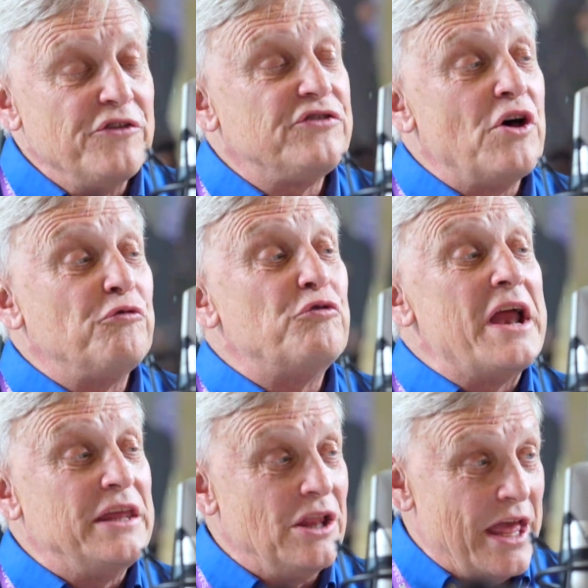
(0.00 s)

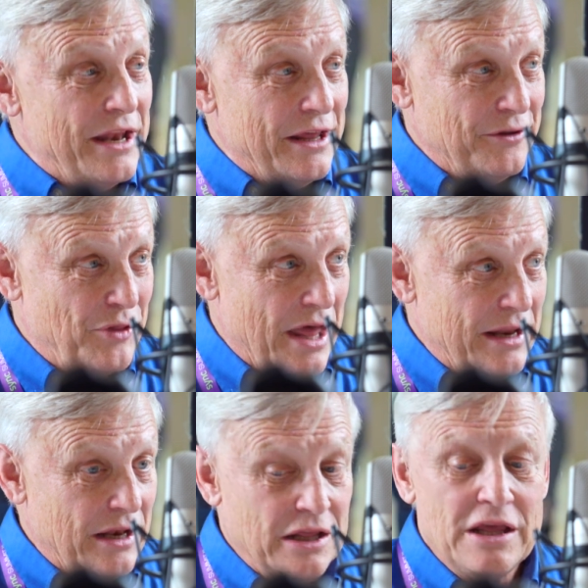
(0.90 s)
self-regulating that
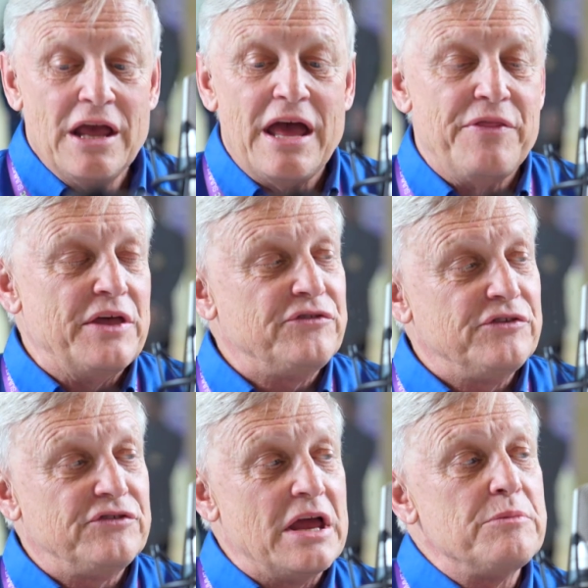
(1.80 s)
eating, and that's the
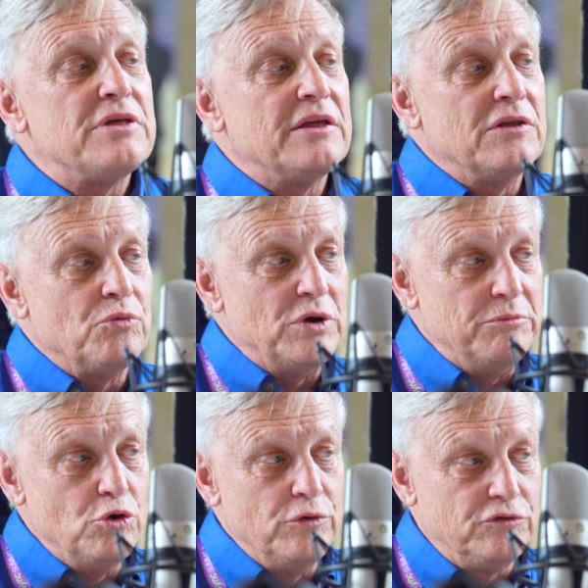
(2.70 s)
same thing that we
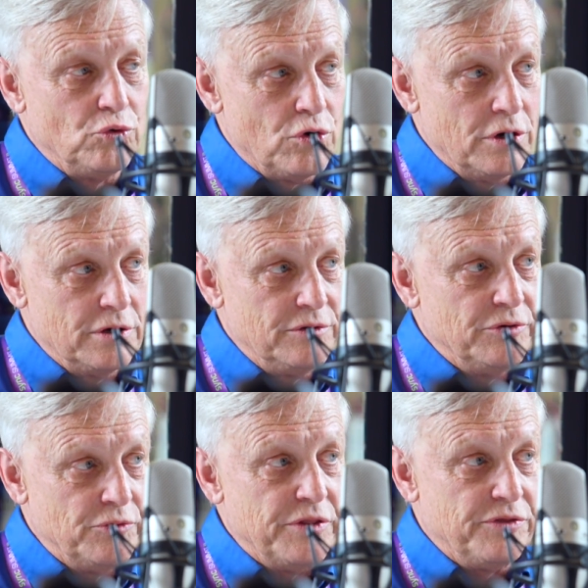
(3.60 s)
move toward
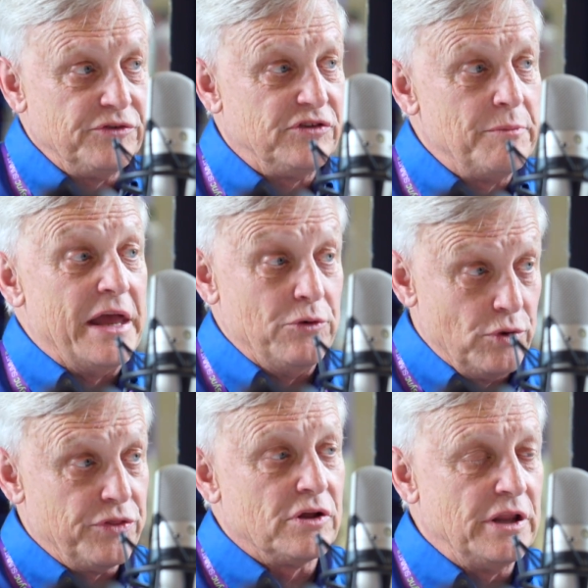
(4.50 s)
with CIMAID,
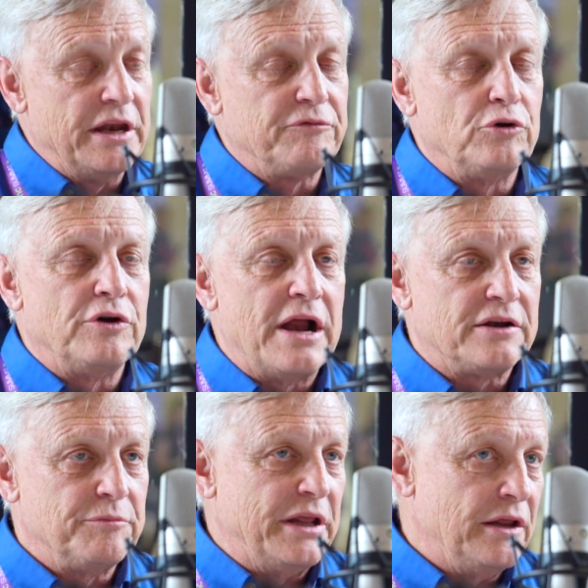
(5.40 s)
with the Clinic for
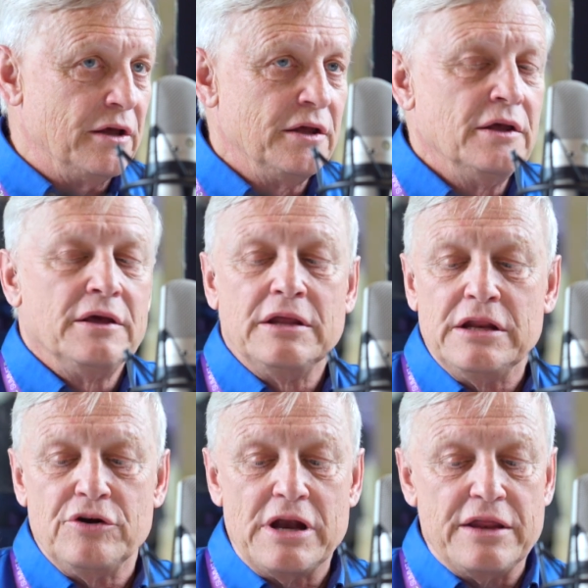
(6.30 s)
Interactive Media and
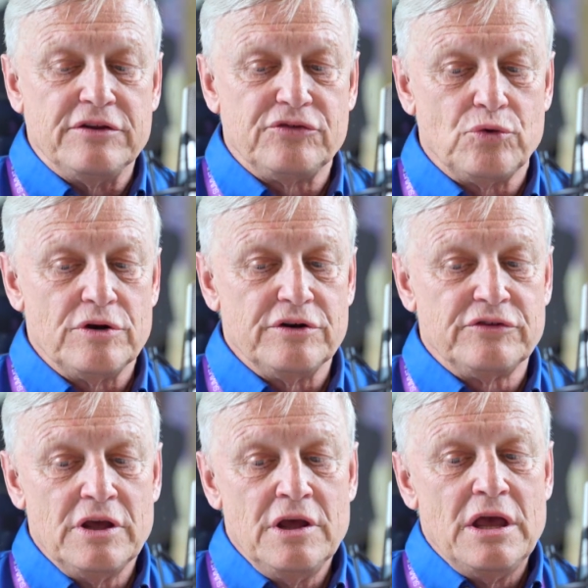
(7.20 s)
Internet
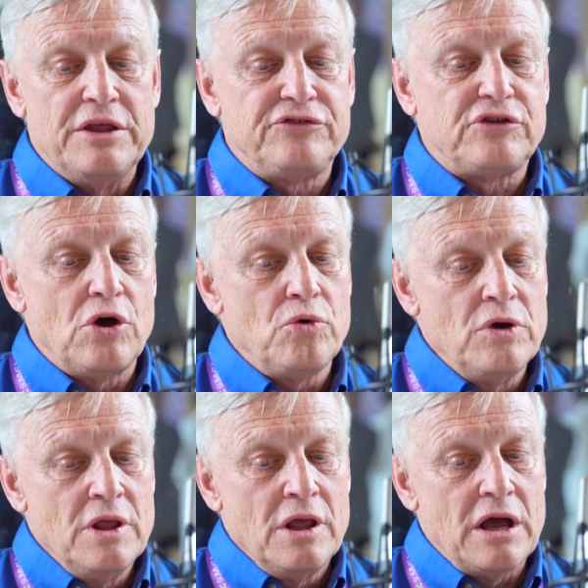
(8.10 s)
Disorders. And
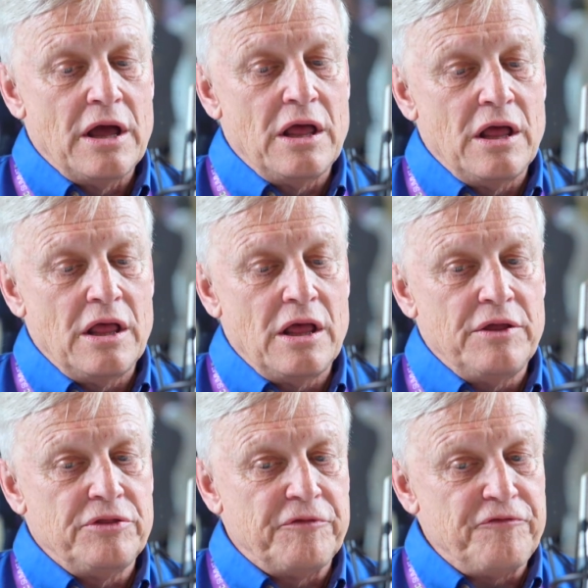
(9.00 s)
so
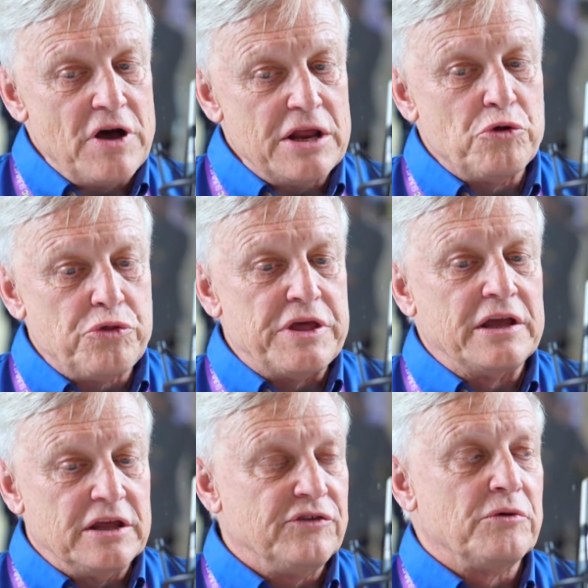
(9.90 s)
the final
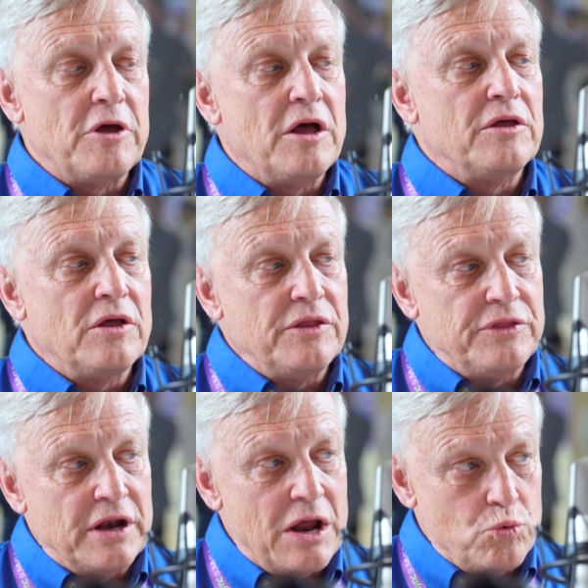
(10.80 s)
thing is
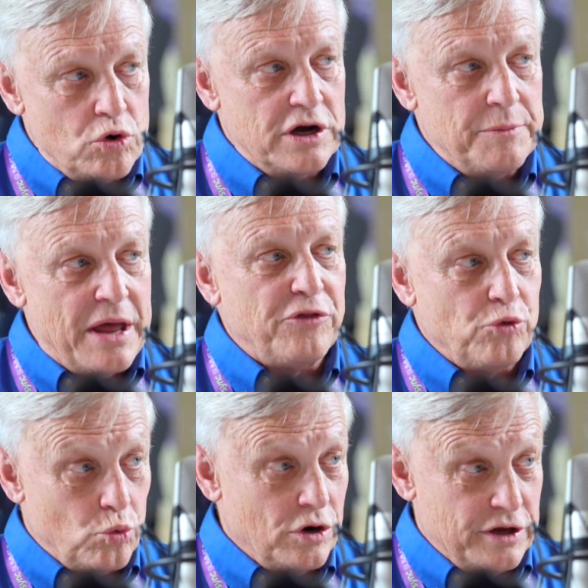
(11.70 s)
that I worry about the
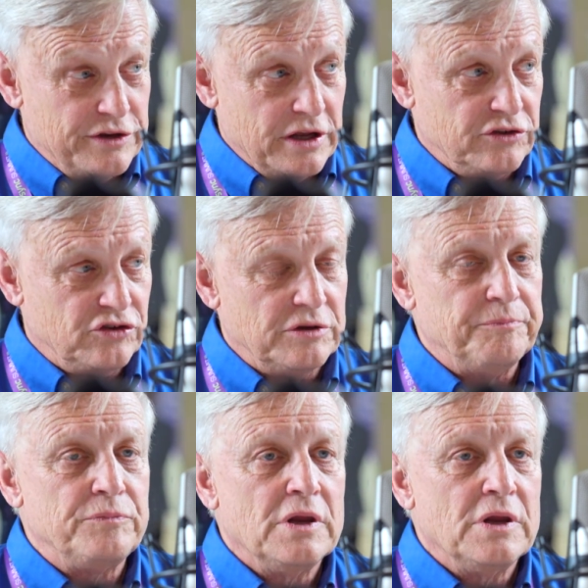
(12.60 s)
word addiction